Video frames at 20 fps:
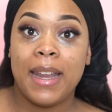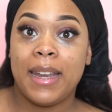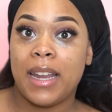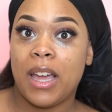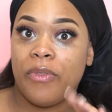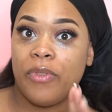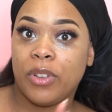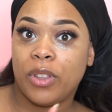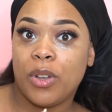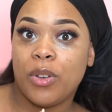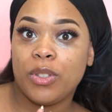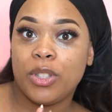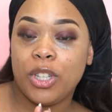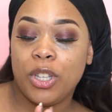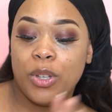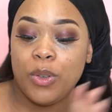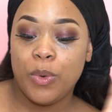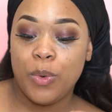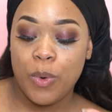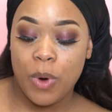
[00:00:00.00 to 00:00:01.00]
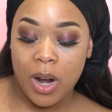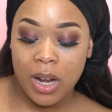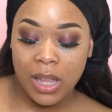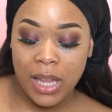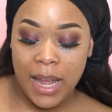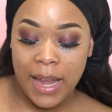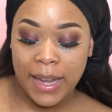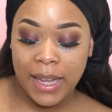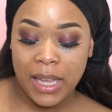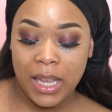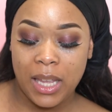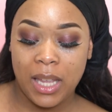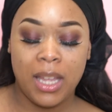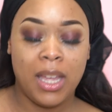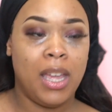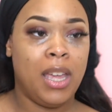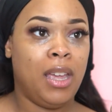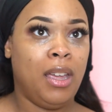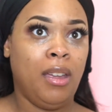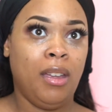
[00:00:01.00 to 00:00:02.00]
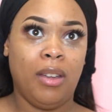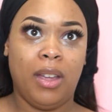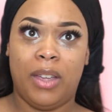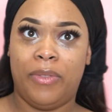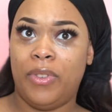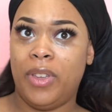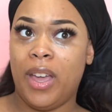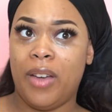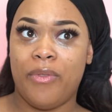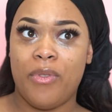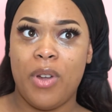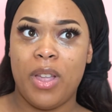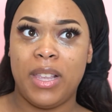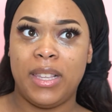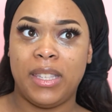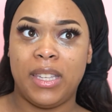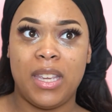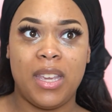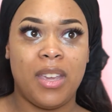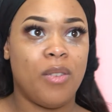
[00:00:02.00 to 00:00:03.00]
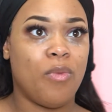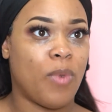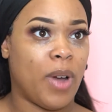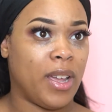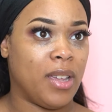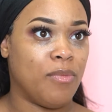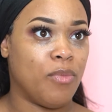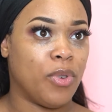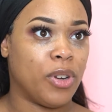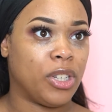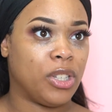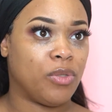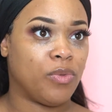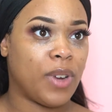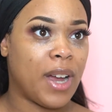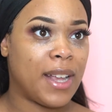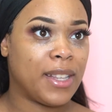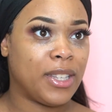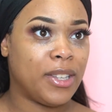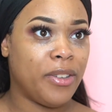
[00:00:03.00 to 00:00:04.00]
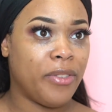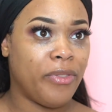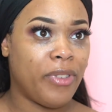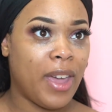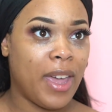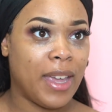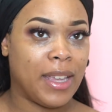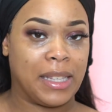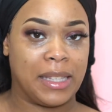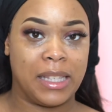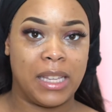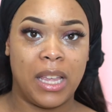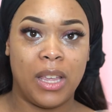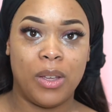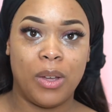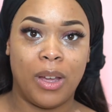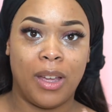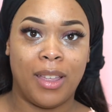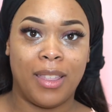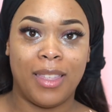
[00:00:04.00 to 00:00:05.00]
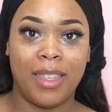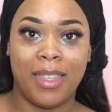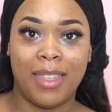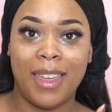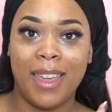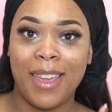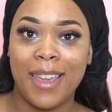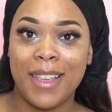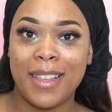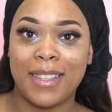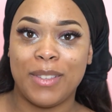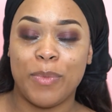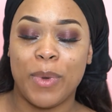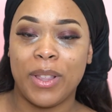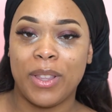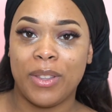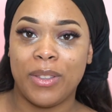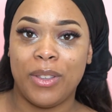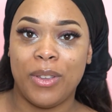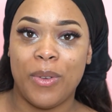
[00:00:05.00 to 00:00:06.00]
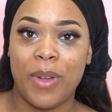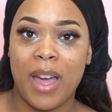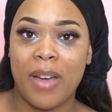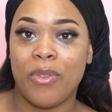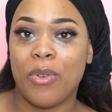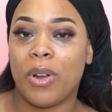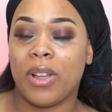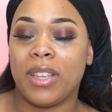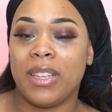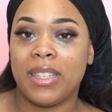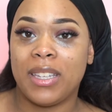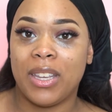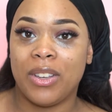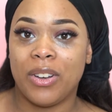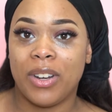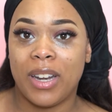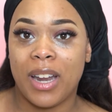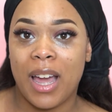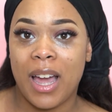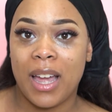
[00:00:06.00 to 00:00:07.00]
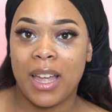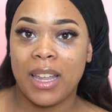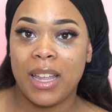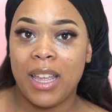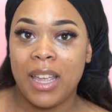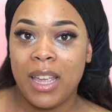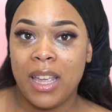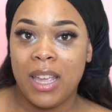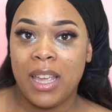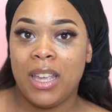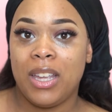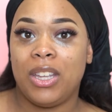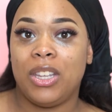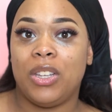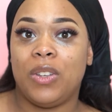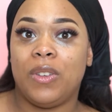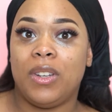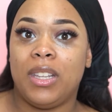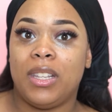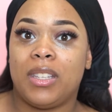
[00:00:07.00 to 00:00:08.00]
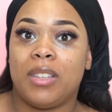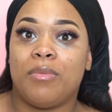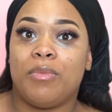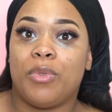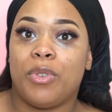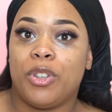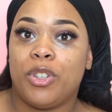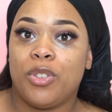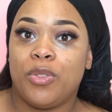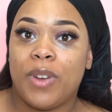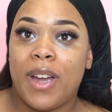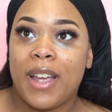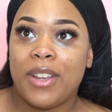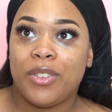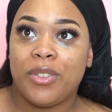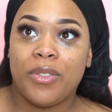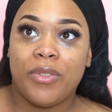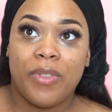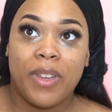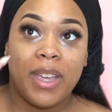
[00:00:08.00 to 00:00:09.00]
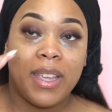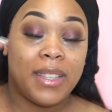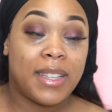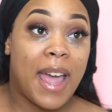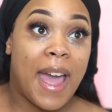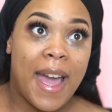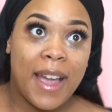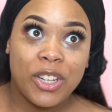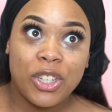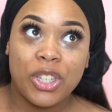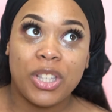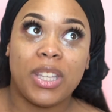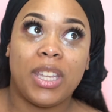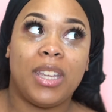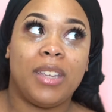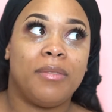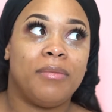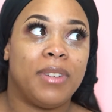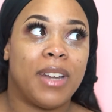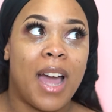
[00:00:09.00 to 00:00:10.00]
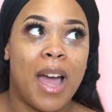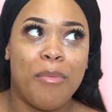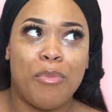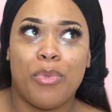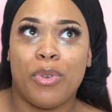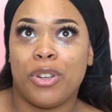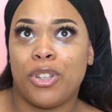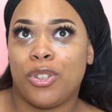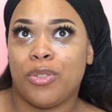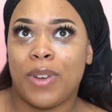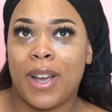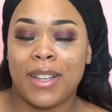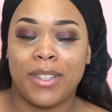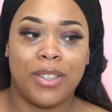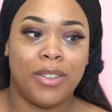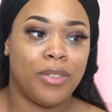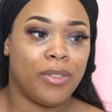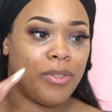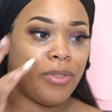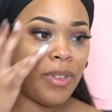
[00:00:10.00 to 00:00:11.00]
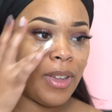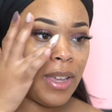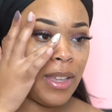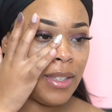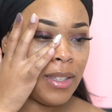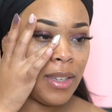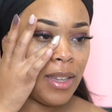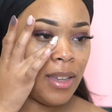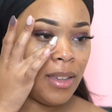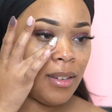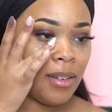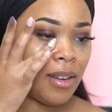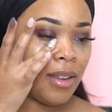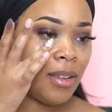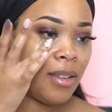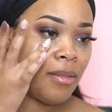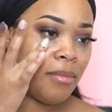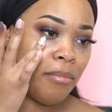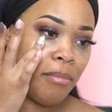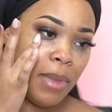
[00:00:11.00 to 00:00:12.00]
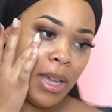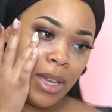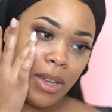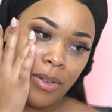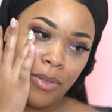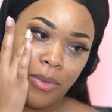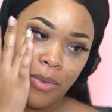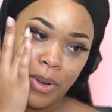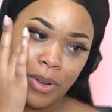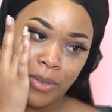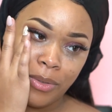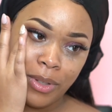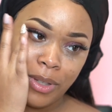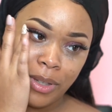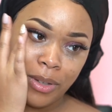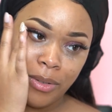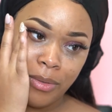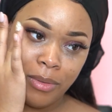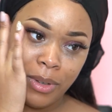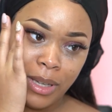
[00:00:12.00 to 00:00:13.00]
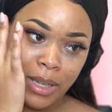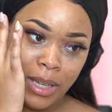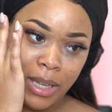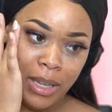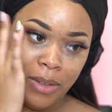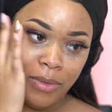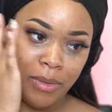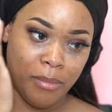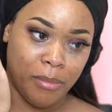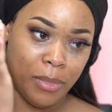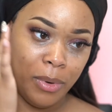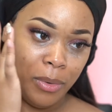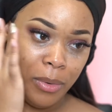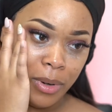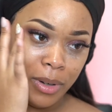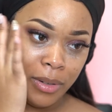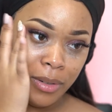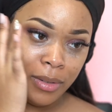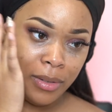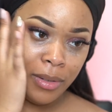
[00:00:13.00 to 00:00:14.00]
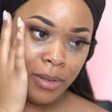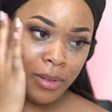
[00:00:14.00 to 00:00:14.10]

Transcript: Now for those of you who are like, if you have oily skin, why are you moisturizing your face? The thing is, whether you have oily skin or not, you need to moisturize your face. Actually, not moisturizing your face can make oil secrete even more.